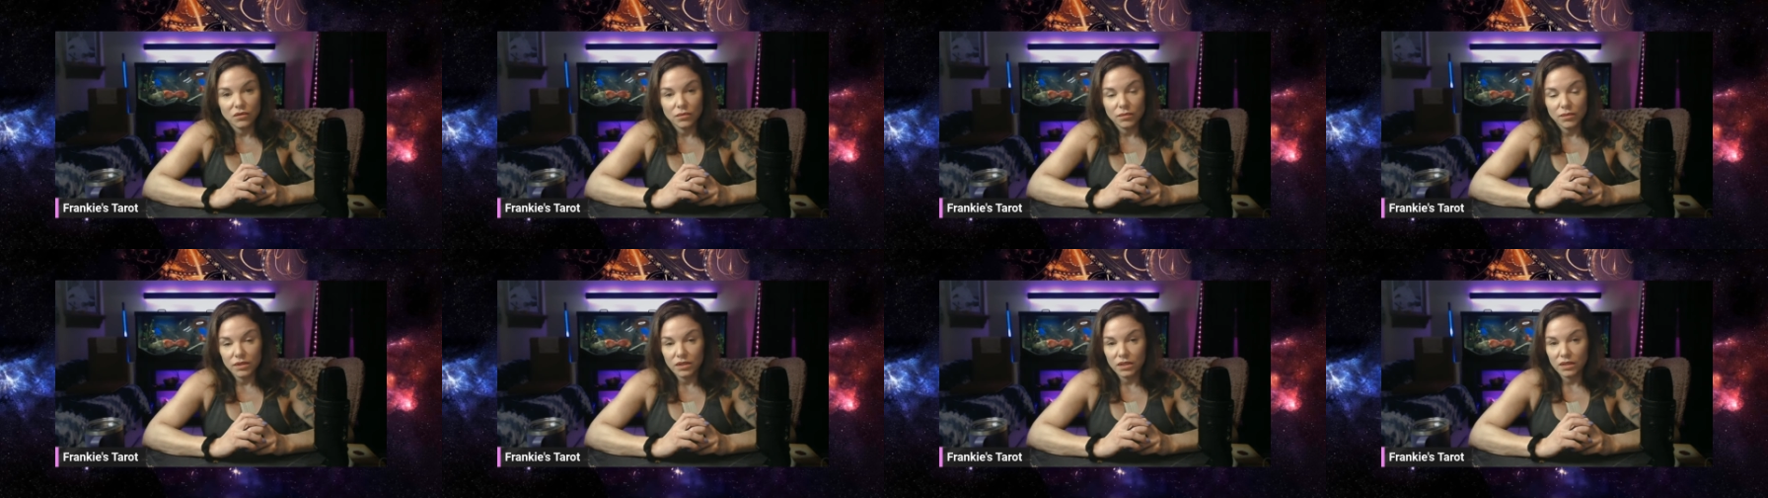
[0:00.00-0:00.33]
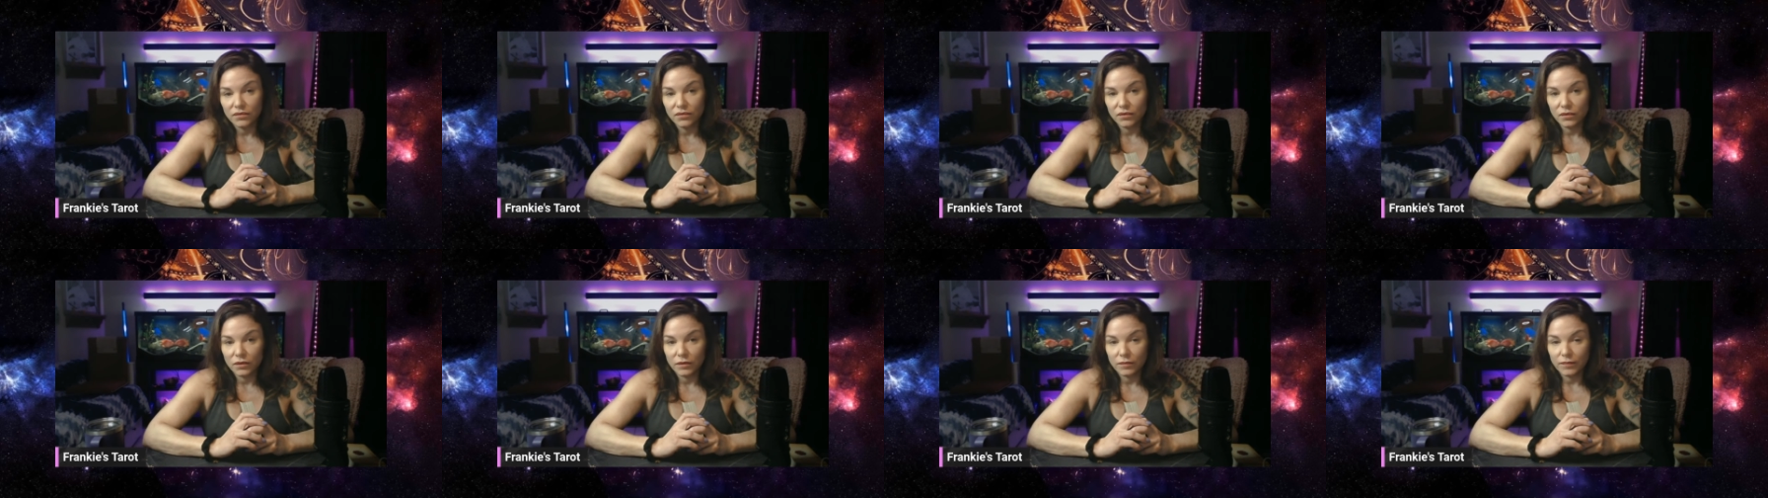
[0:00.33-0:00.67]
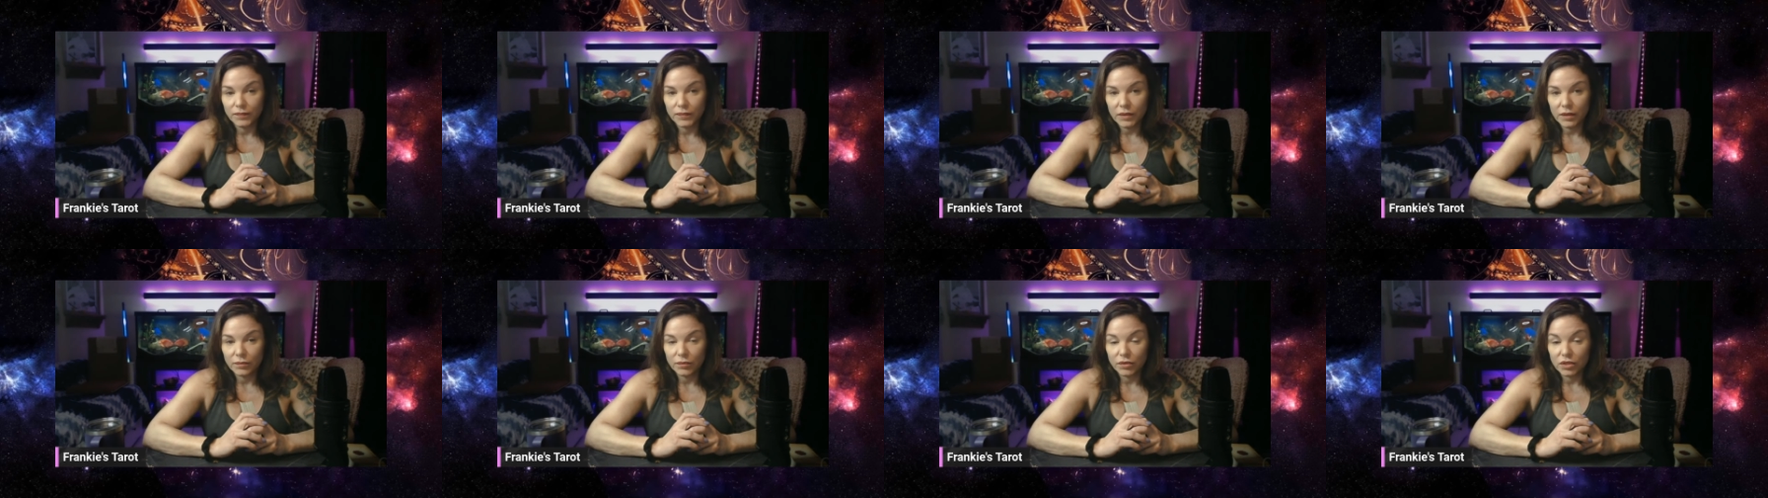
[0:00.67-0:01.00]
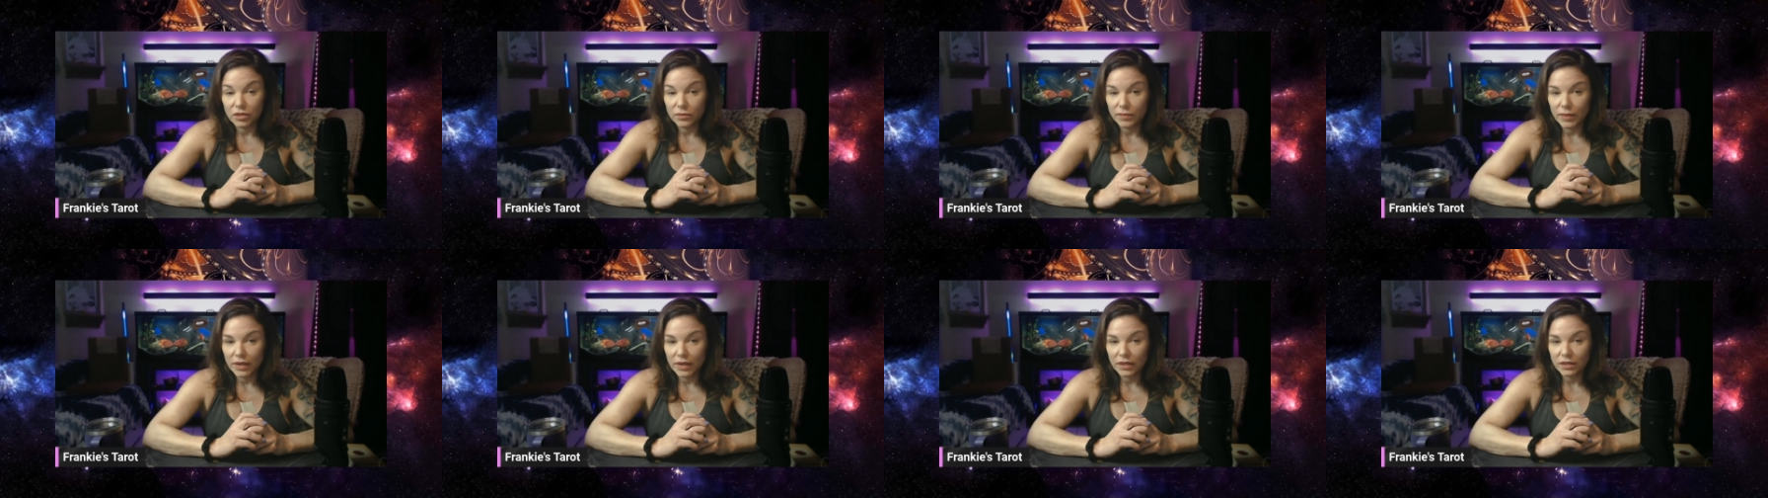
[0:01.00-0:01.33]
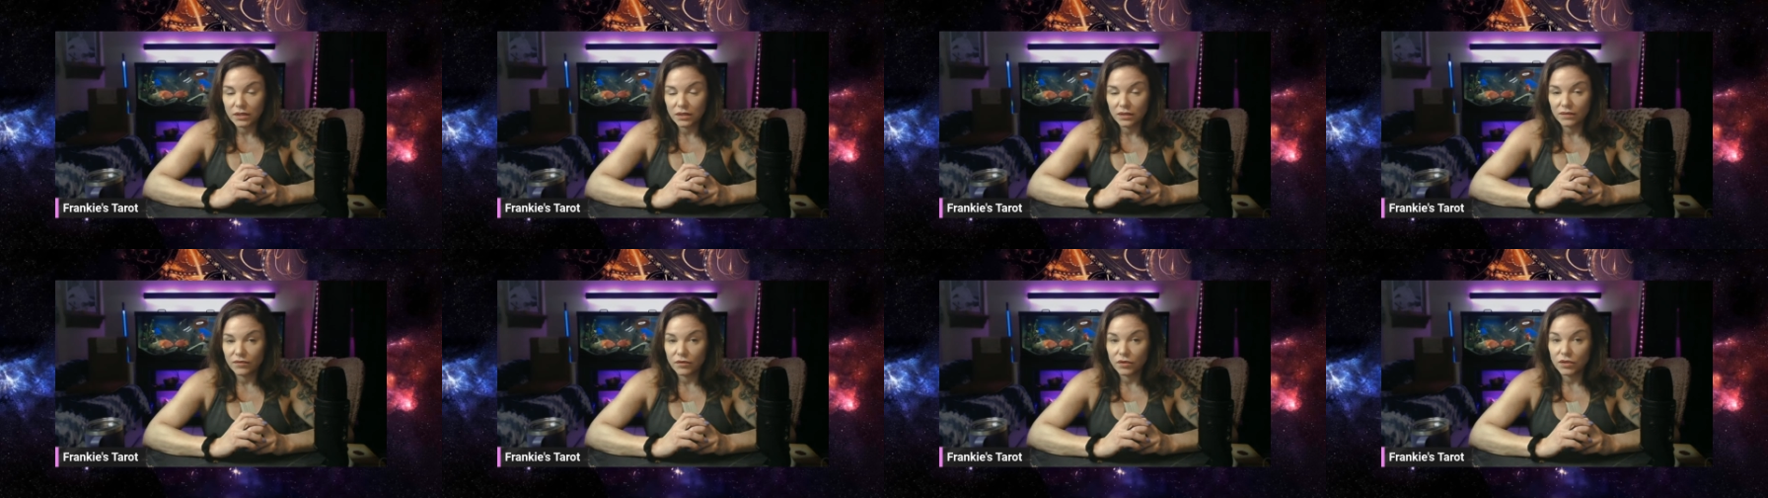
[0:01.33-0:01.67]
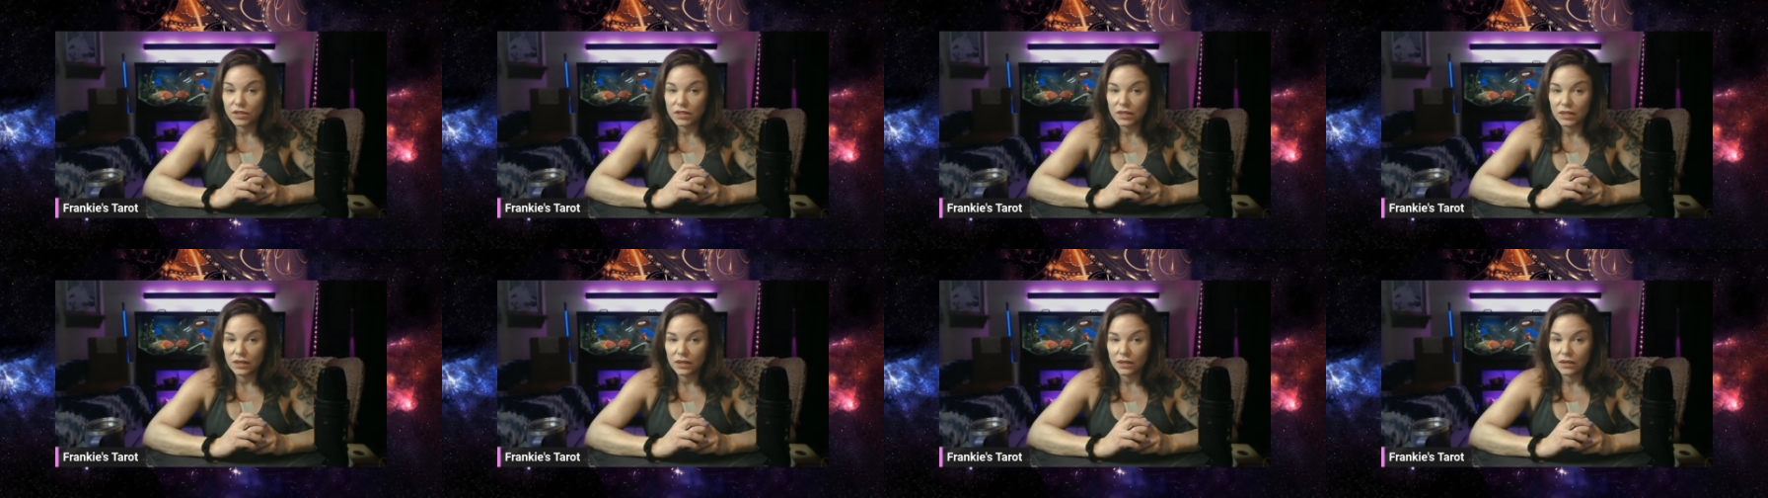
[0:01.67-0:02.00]
from a different perspective, or
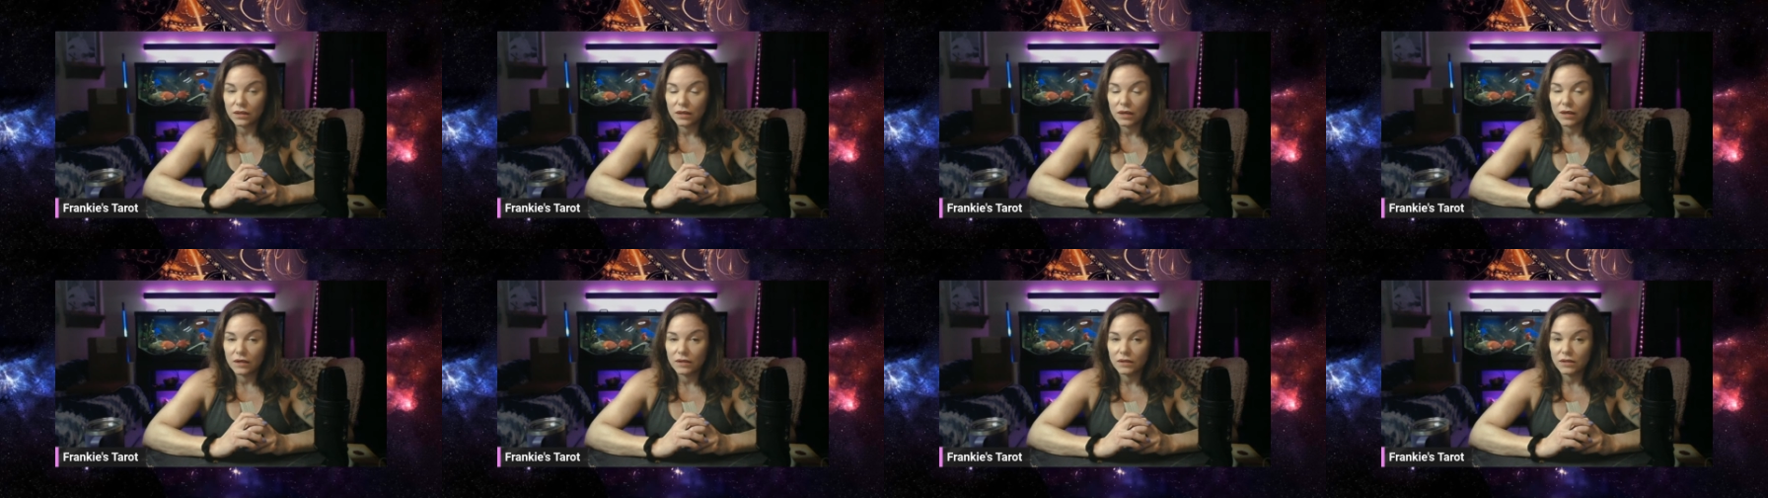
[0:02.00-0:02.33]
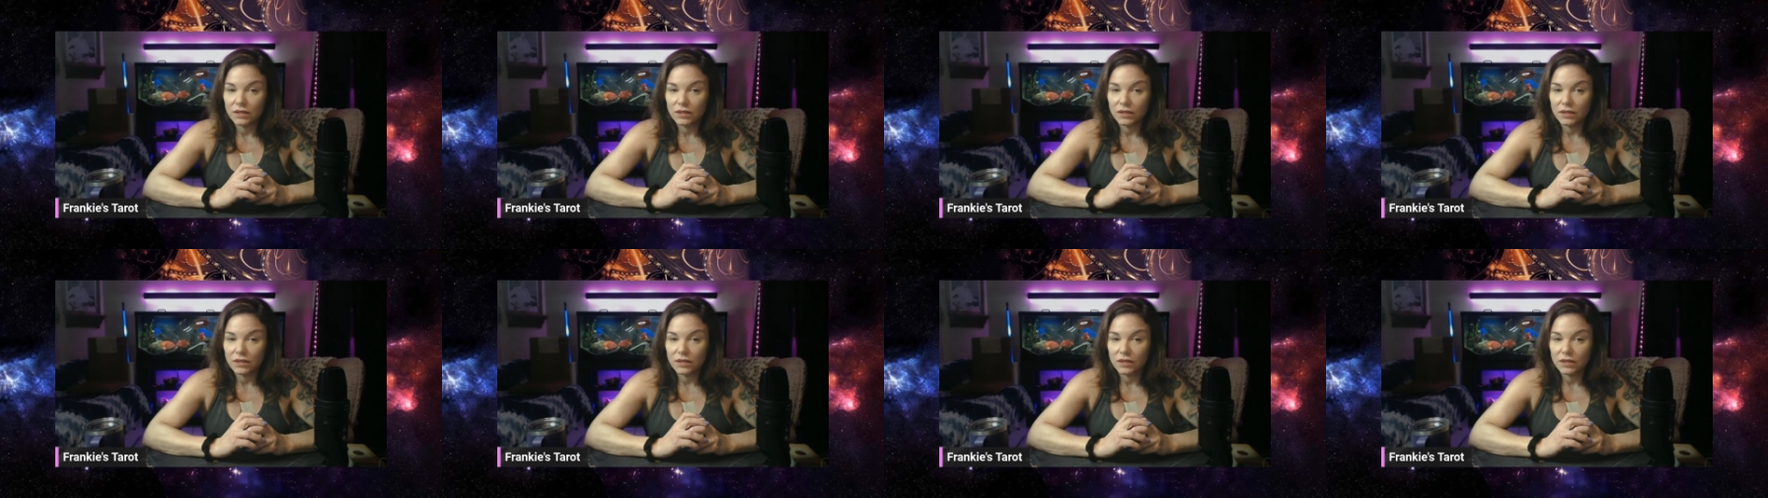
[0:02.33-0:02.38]
seeing